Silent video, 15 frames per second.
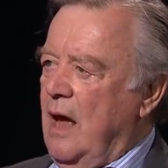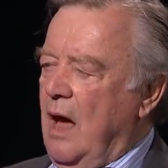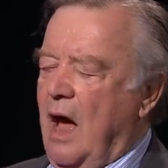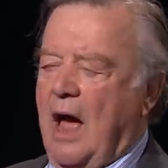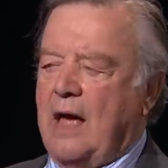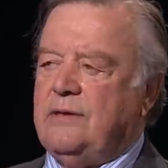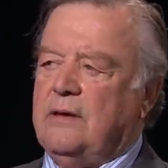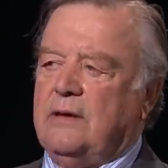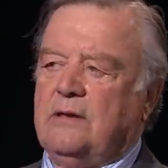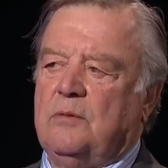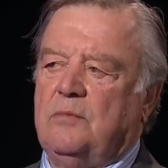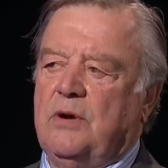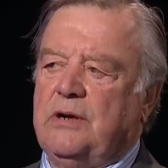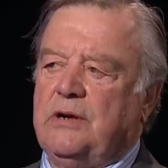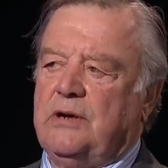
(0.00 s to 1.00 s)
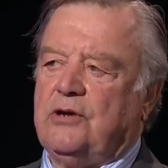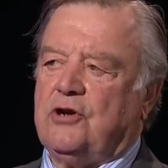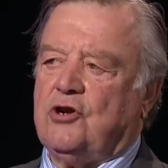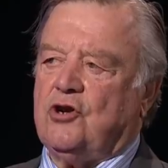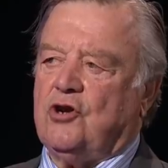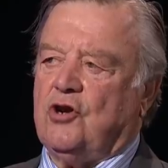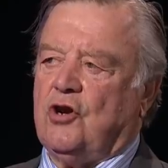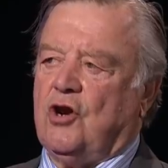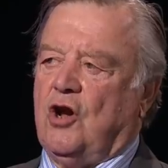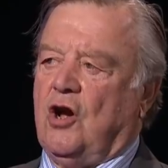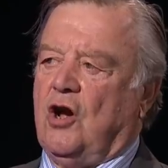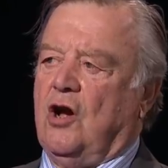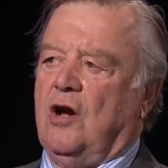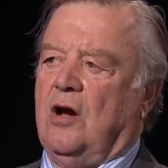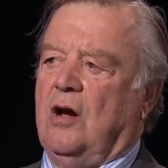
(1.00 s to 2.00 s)
I think the British
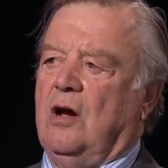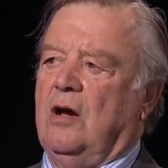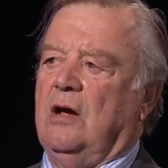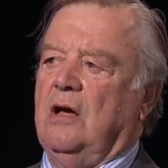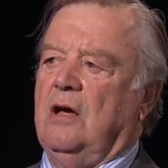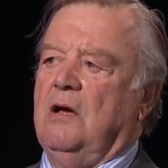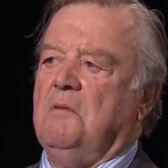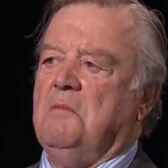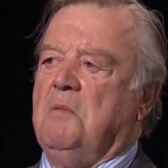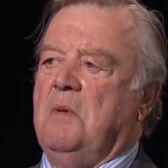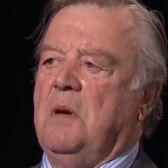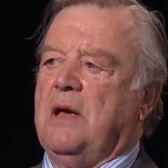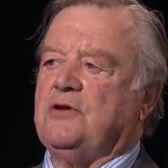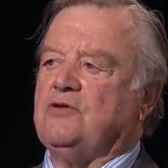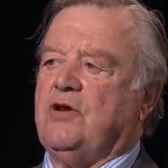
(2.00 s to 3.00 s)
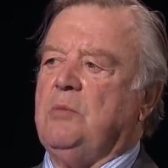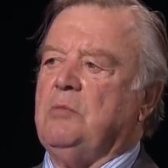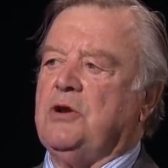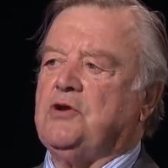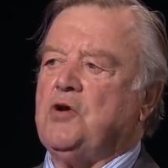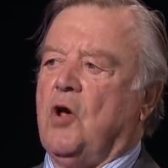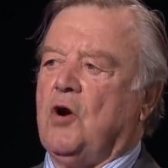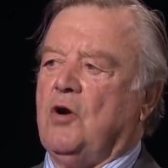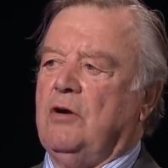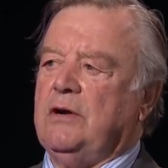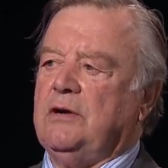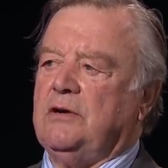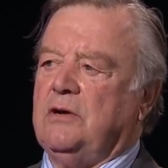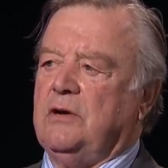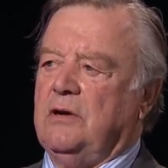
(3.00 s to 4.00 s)
are extremely
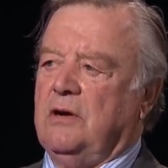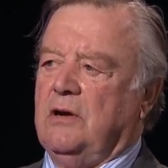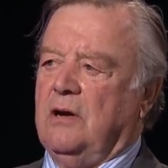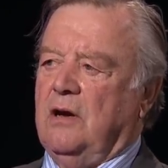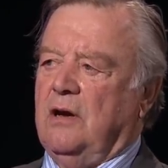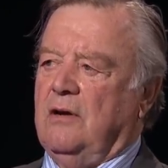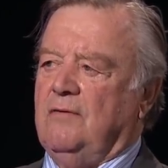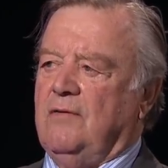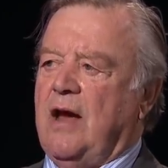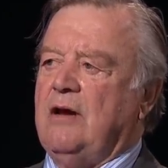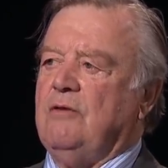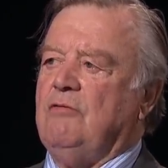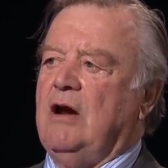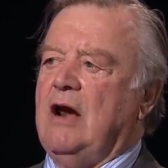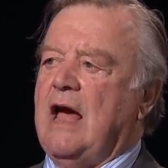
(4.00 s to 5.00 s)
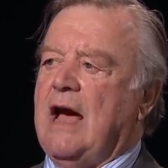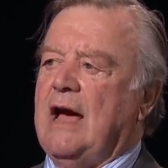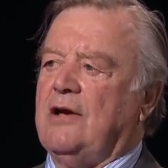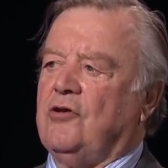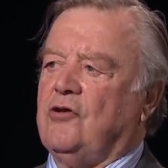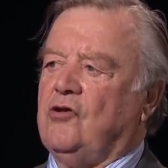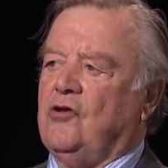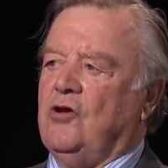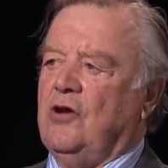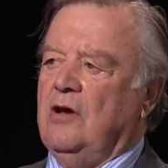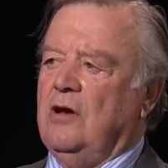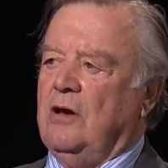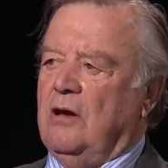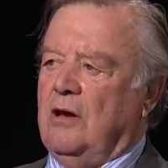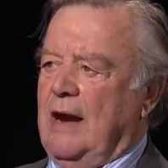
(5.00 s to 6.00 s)
tolerant, very relaxed,
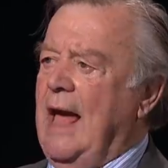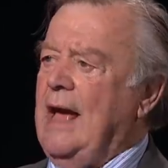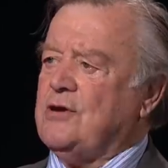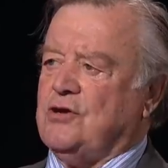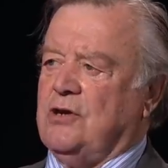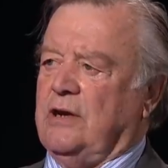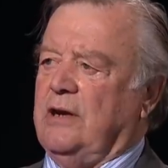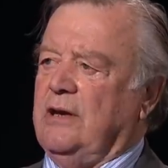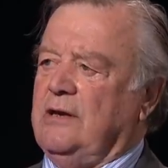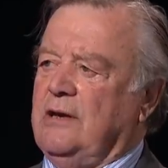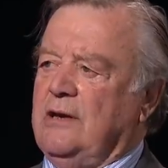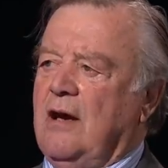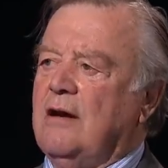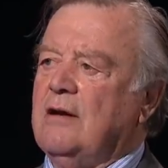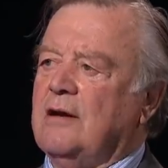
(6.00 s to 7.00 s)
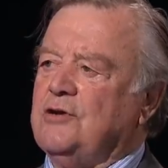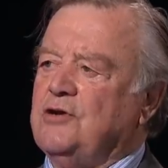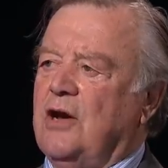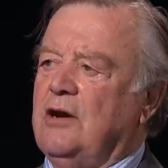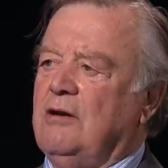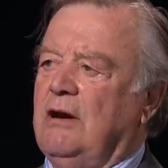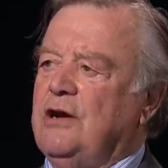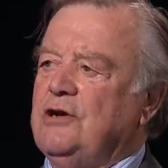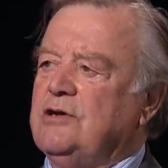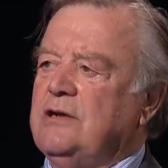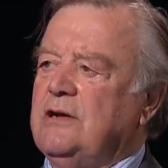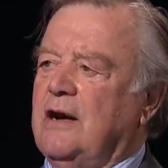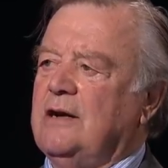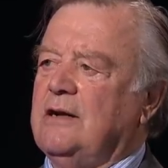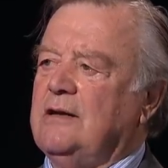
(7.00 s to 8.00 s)
and actually the younger
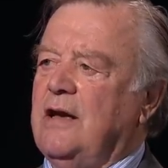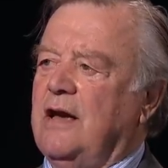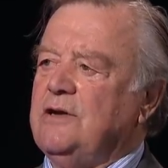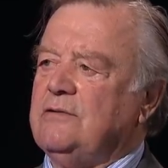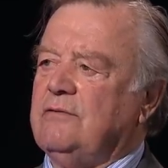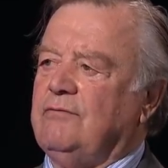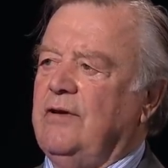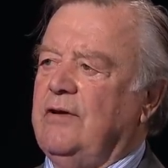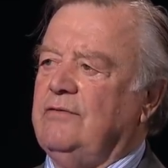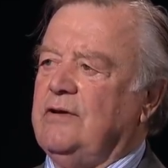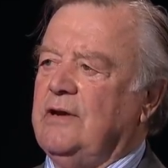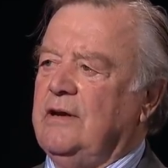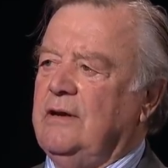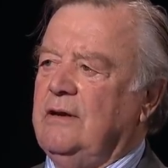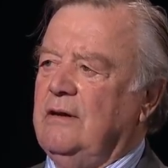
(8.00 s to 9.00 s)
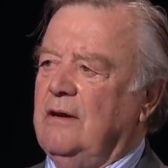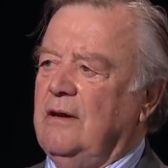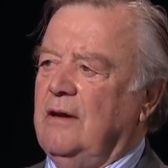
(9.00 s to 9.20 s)
generation under the age of fifty.